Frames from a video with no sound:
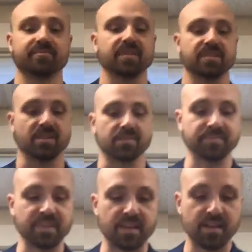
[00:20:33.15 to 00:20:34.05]
So
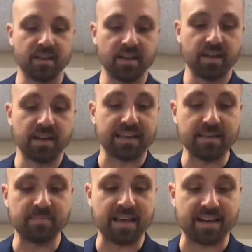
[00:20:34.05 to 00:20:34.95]

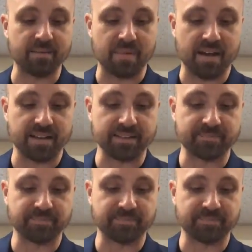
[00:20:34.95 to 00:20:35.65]
keep that in mind.